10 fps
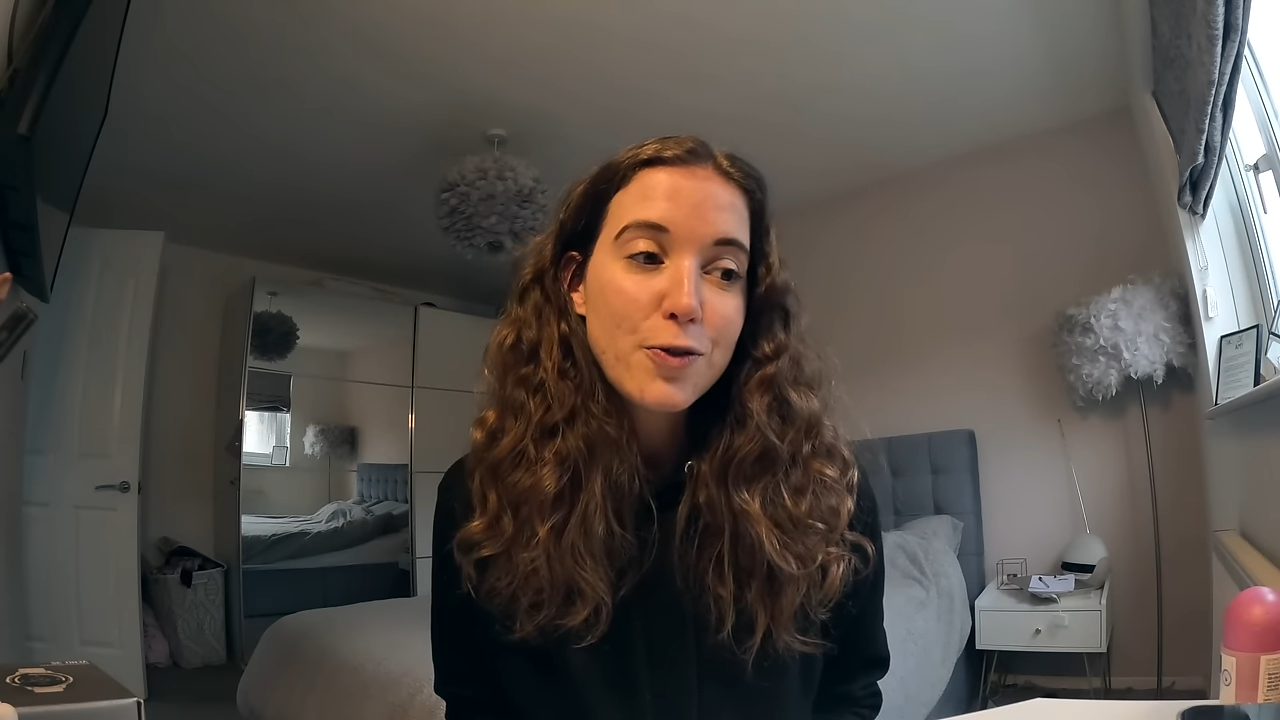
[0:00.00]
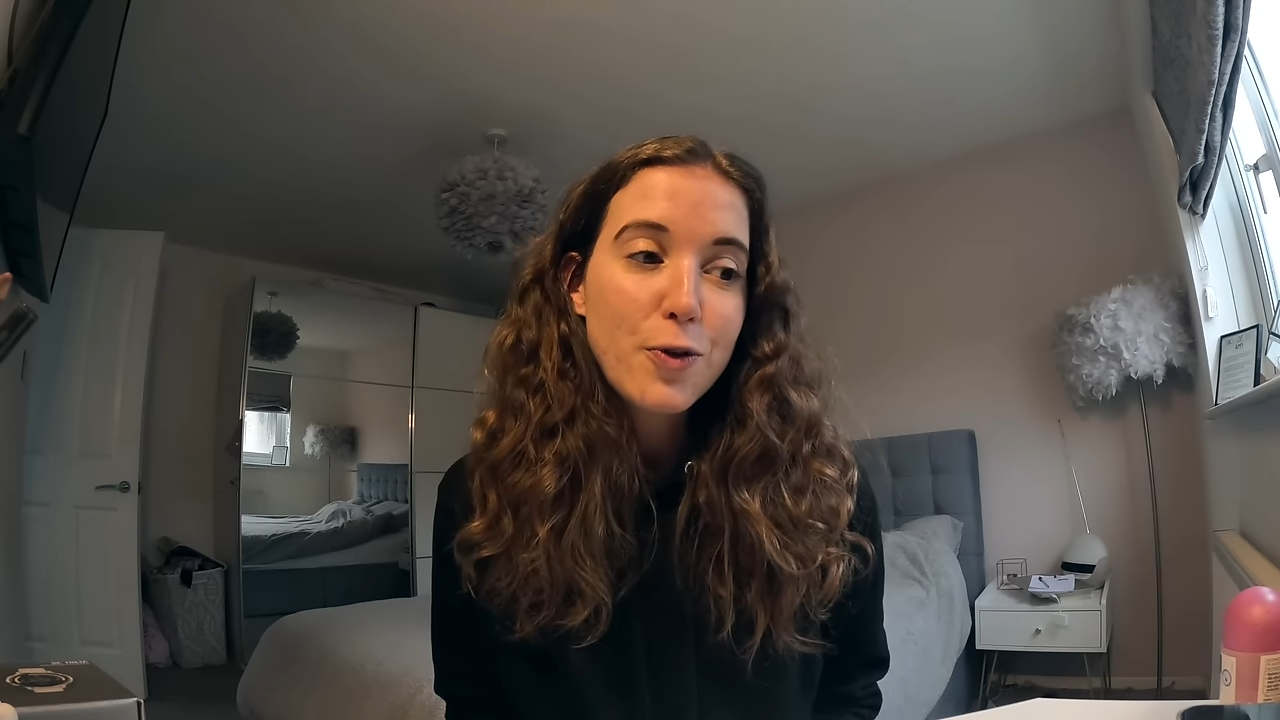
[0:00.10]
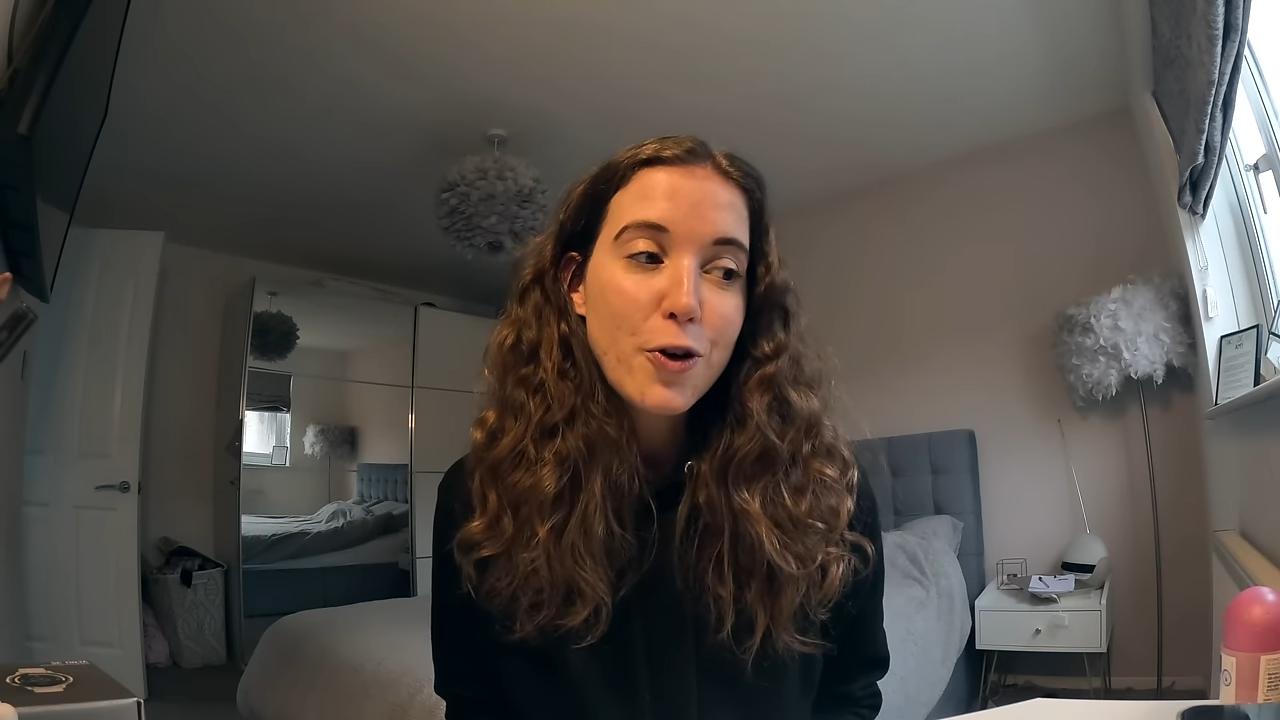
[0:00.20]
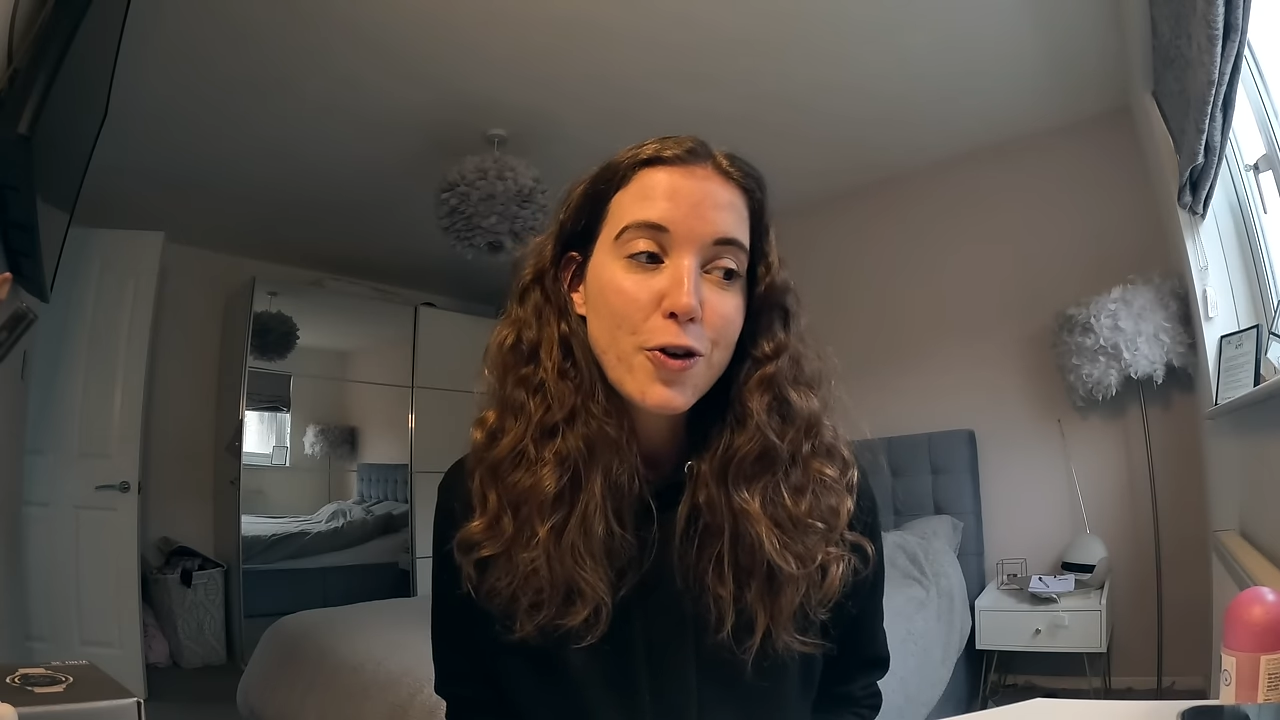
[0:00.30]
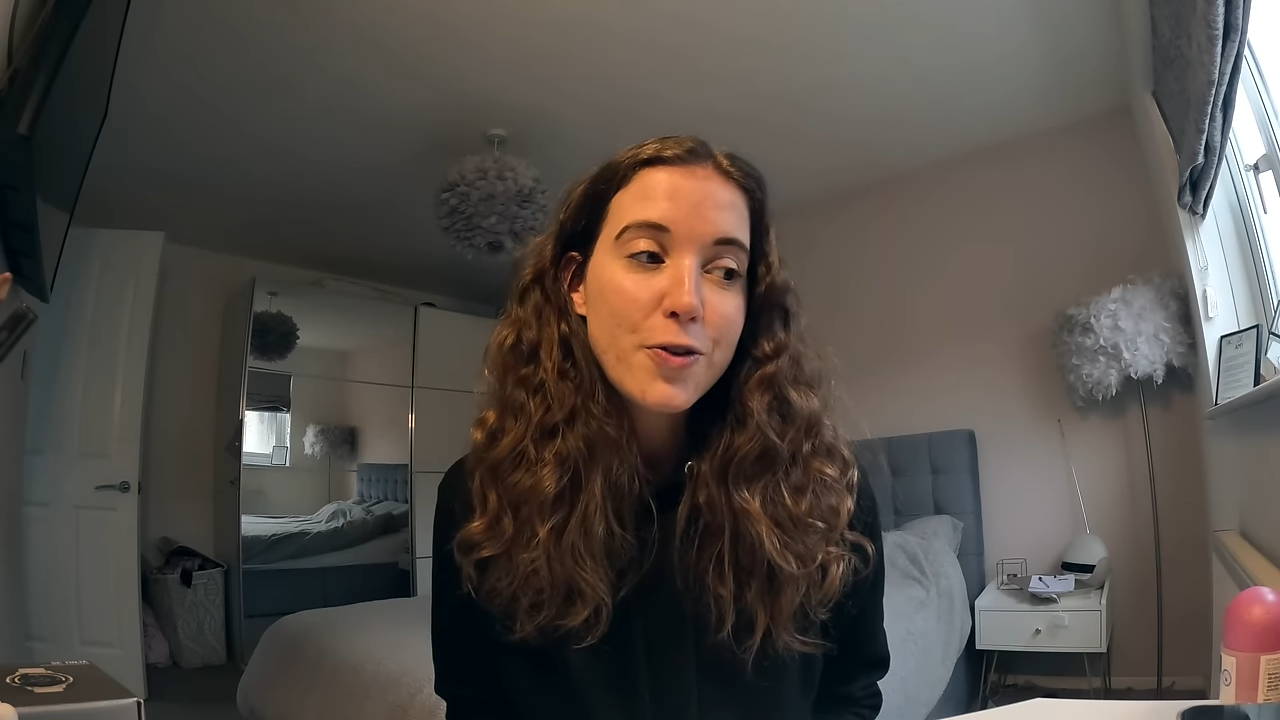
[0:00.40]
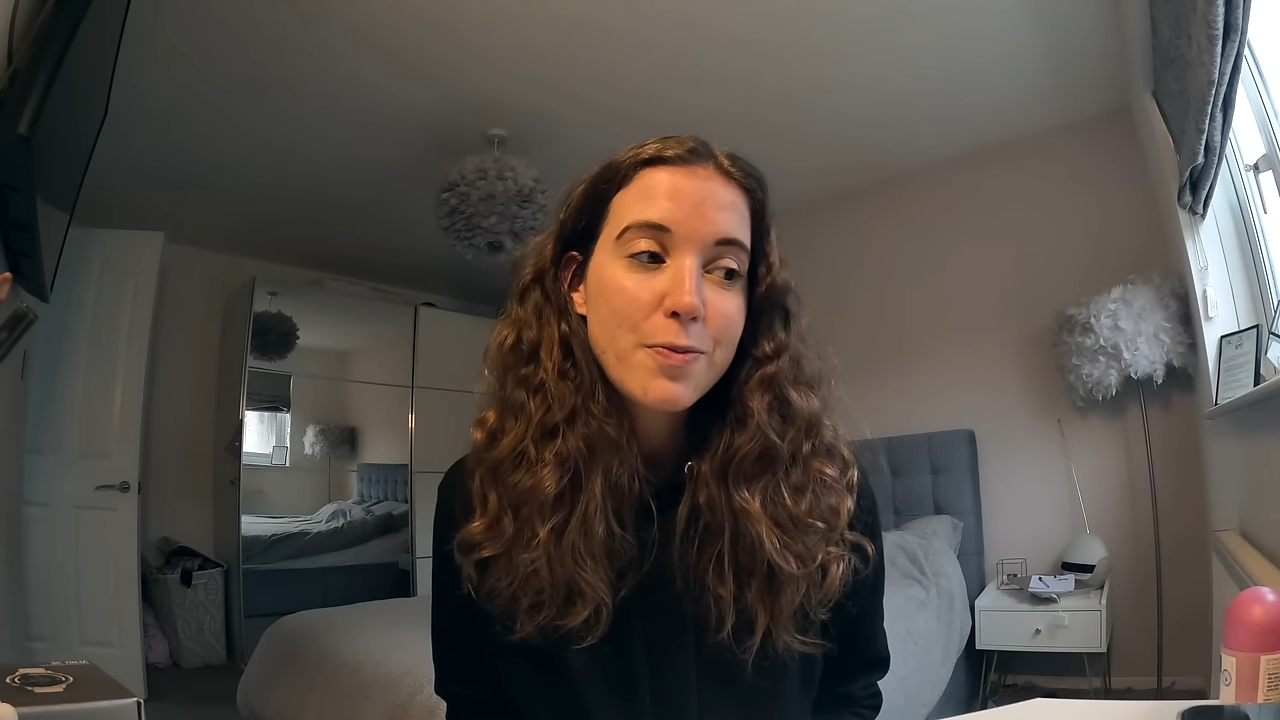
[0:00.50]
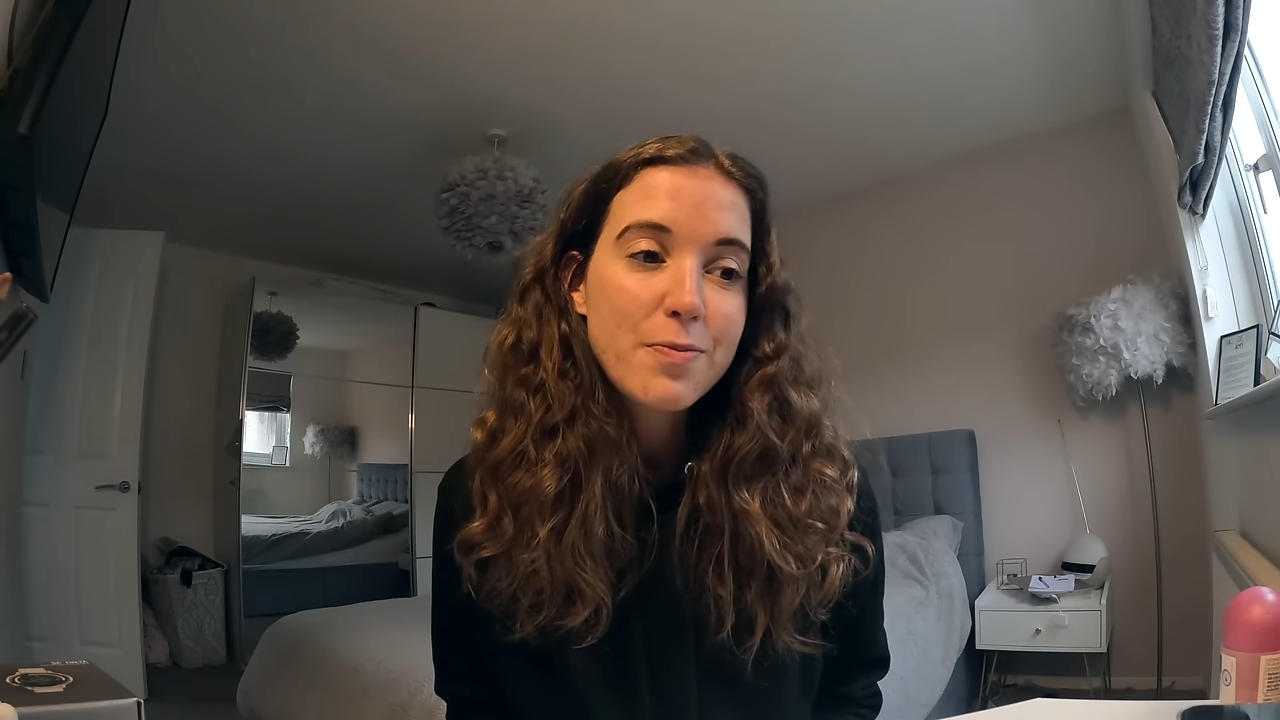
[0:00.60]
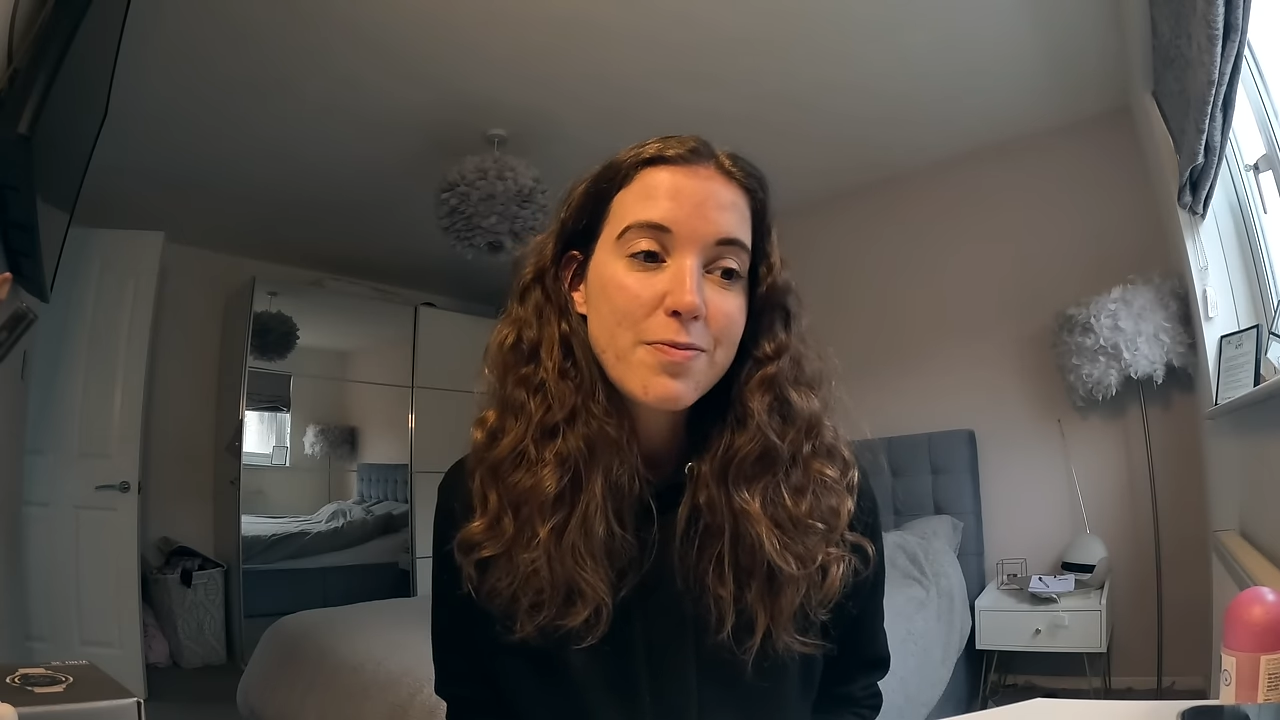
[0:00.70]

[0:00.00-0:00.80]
run